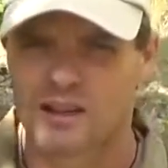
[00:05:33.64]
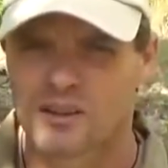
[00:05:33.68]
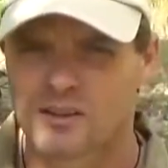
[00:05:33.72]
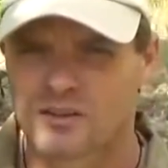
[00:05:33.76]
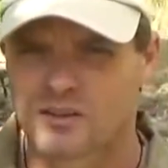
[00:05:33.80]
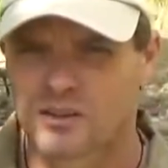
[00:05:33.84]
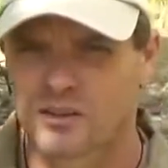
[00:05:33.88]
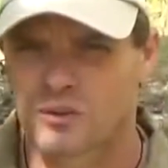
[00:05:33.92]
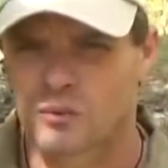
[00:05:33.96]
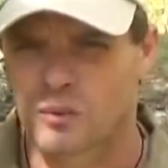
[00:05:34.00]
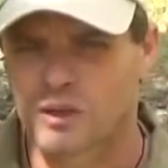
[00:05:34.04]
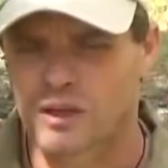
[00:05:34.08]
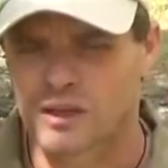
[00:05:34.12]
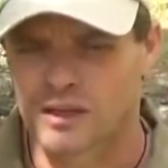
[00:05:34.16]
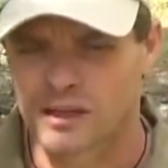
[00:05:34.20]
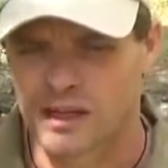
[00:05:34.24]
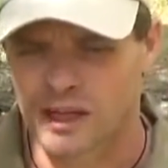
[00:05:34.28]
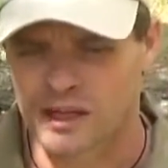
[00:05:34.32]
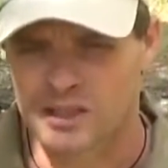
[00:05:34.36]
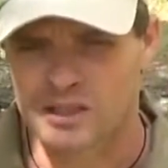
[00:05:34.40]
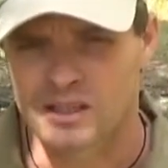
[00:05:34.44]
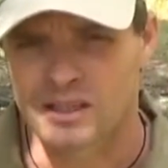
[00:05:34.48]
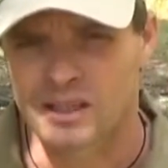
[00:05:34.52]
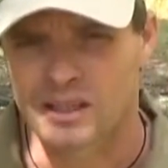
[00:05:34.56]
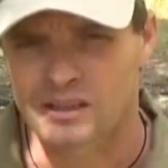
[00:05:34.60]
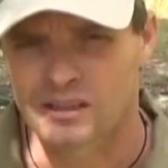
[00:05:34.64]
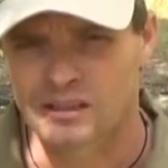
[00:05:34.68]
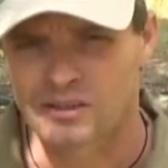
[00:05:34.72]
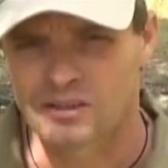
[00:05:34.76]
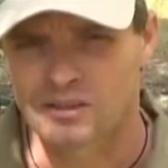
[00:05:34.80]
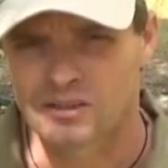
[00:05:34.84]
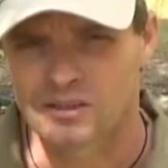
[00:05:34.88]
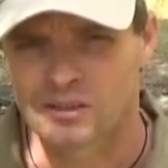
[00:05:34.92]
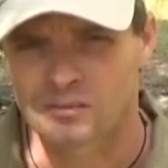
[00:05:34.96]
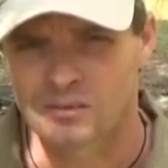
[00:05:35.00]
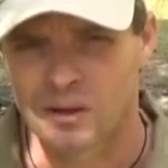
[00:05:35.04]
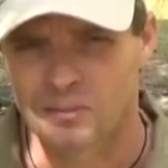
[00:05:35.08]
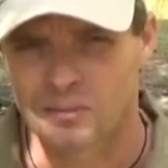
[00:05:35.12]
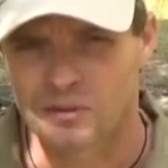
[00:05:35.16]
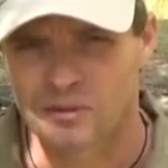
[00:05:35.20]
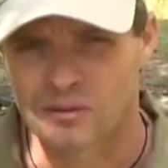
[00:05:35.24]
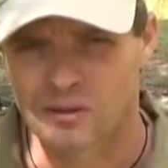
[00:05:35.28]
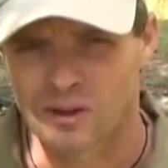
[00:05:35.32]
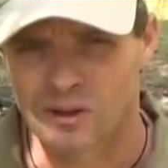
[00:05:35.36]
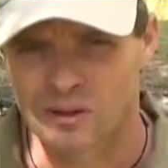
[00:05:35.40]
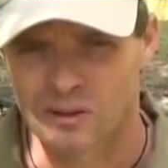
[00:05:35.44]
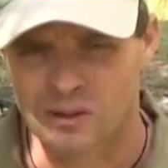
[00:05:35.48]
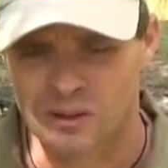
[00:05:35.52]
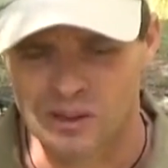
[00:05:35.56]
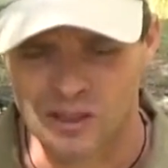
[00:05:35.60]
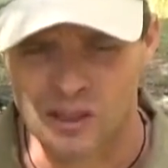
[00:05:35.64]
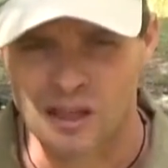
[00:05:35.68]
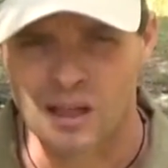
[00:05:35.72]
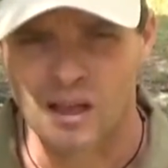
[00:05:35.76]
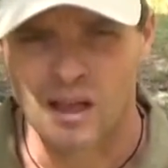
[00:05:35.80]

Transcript: so that we can actually get the system up and rolled.